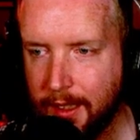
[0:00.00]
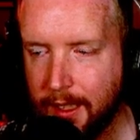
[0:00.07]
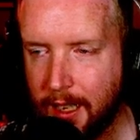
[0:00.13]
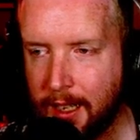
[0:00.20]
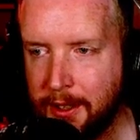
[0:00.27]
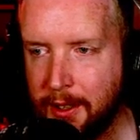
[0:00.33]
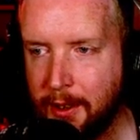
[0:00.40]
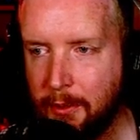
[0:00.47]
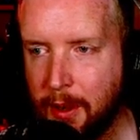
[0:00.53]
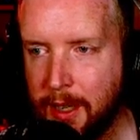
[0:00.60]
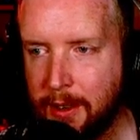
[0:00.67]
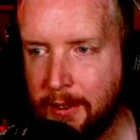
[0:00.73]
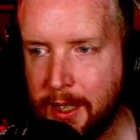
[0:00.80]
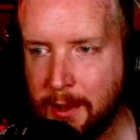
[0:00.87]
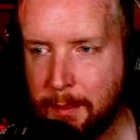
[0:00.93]
I don't know
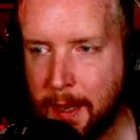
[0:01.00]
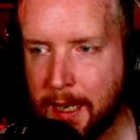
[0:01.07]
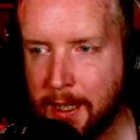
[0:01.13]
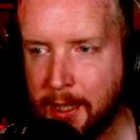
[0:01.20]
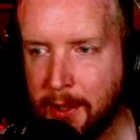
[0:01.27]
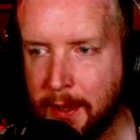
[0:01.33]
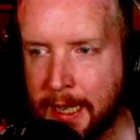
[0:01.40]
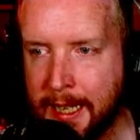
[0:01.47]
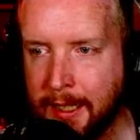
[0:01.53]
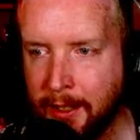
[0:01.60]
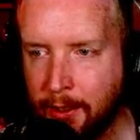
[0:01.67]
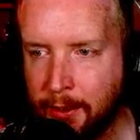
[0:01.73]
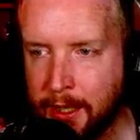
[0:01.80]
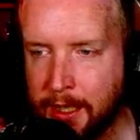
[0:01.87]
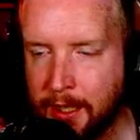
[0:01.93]
whether it's better to
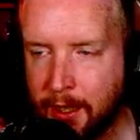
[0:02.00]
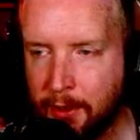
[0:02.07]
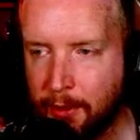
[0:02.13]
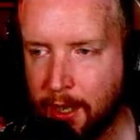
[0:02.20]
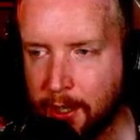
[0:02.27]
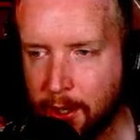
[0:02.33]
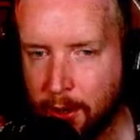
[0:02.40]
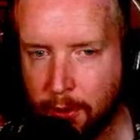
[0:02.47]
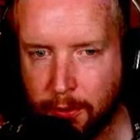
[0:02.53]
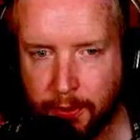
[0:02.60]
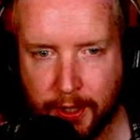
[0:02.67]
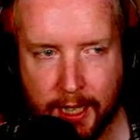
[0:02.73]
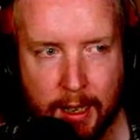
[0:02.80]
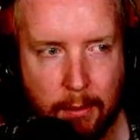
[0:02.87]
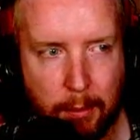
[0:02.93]
increase the threshold for
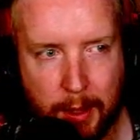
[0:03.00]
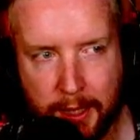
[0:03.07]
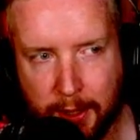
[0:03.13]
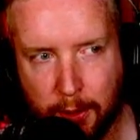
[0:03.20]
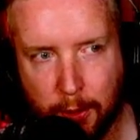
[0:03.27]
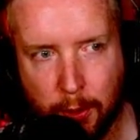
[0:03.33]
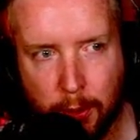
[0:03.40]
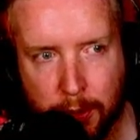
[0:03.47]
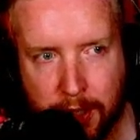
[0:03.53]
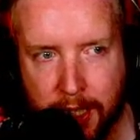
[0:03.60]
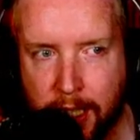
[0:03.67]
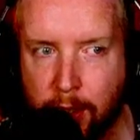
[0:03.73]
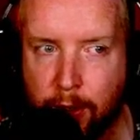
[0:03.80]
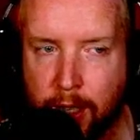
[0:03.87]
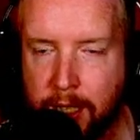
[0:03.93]
gambling or
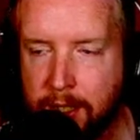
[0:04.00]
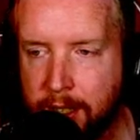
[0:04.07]
decrease